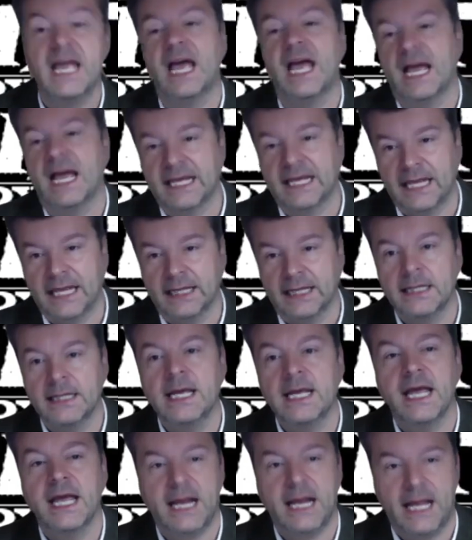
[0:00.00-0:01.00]
Again,
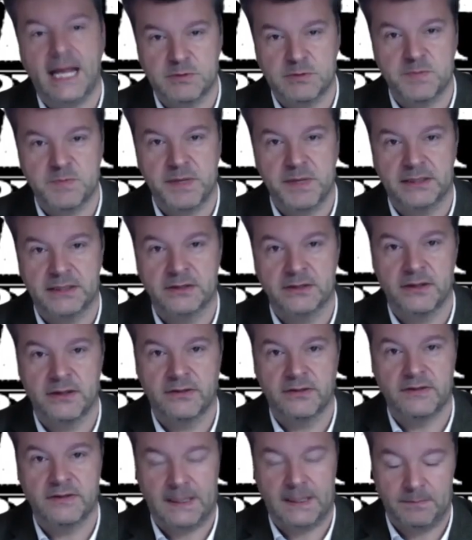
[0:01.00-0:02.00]
it helps build on the
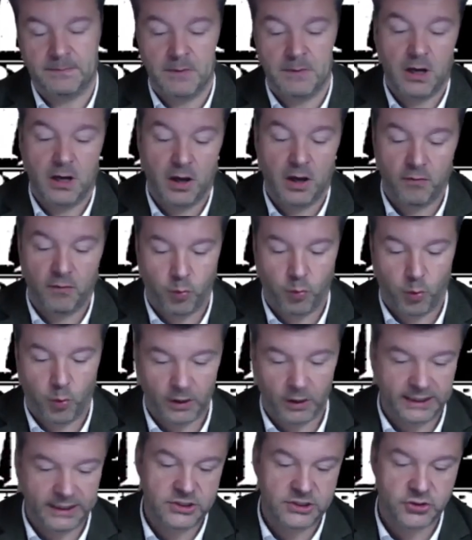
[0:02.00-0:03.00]
theme of what
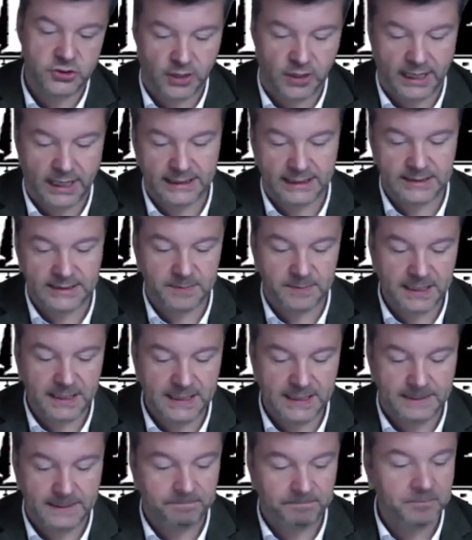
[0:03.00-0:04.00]
it's trying to be.